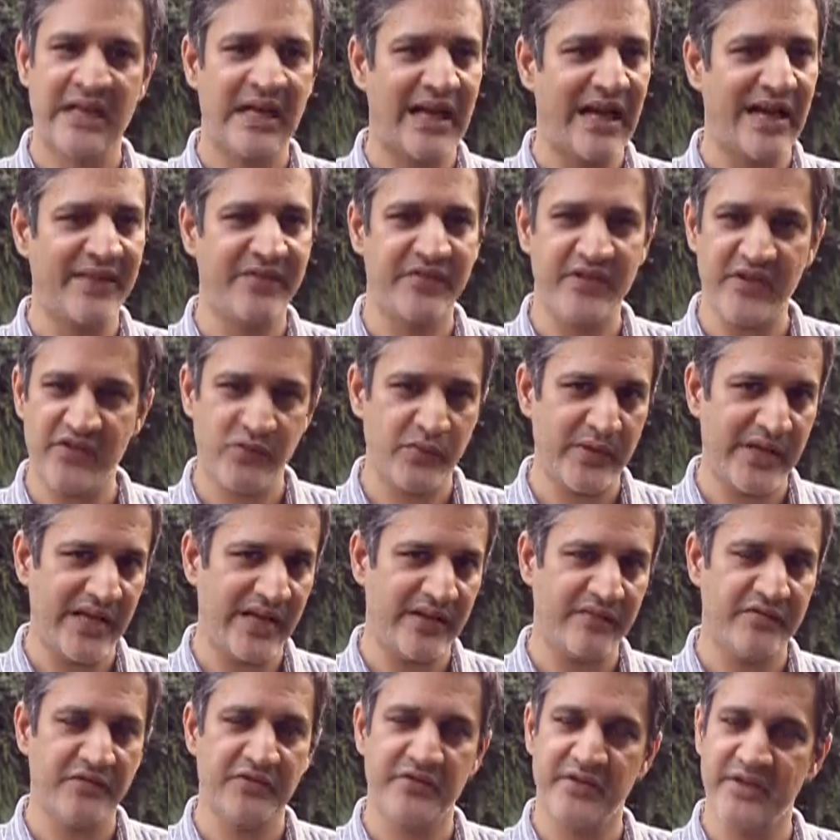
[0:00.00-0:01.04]
And this we
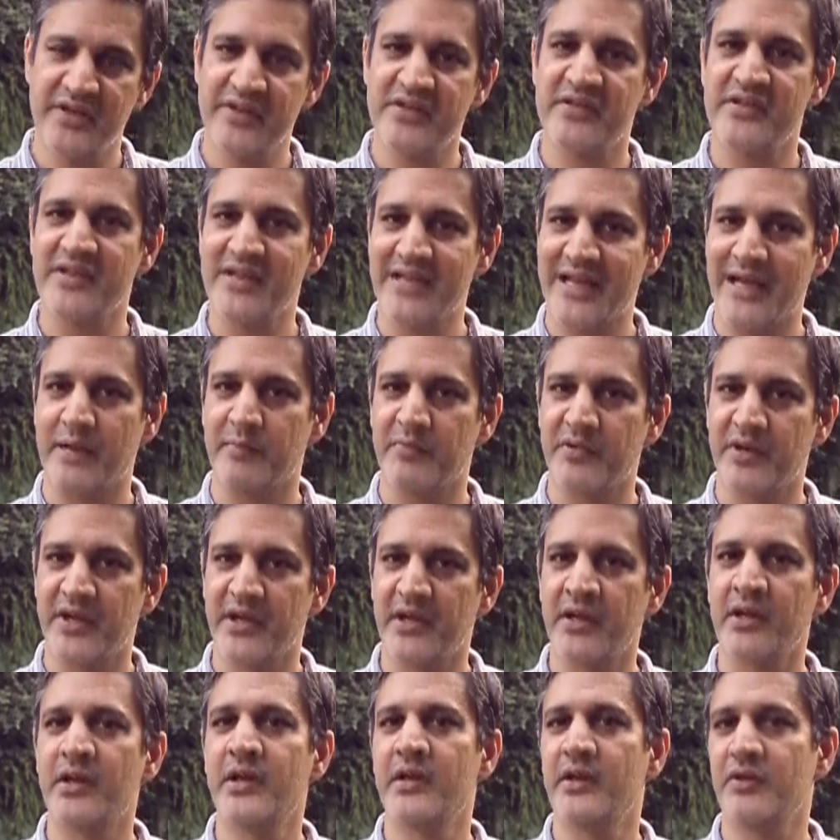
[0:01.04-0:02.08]
haven't really seen
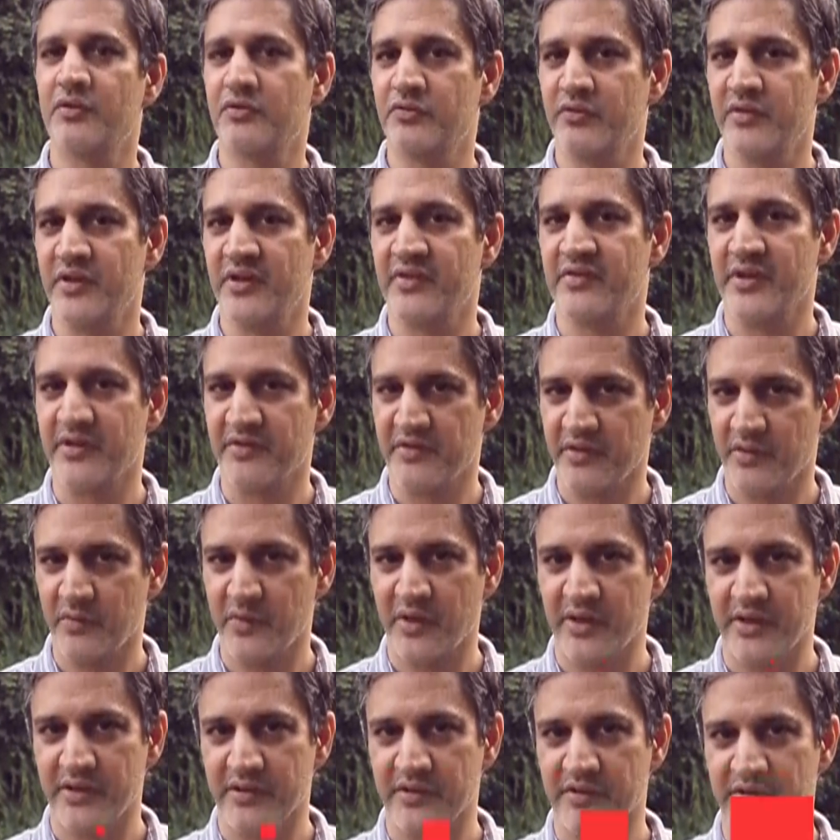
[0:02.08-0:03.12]
happening to the extent
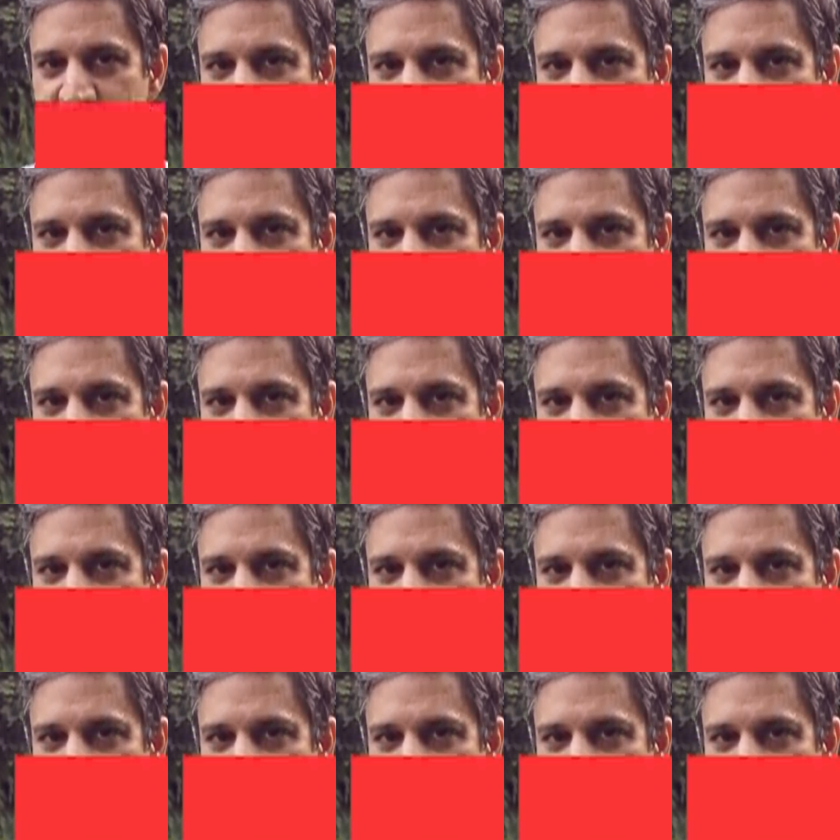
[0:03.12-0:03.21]
required.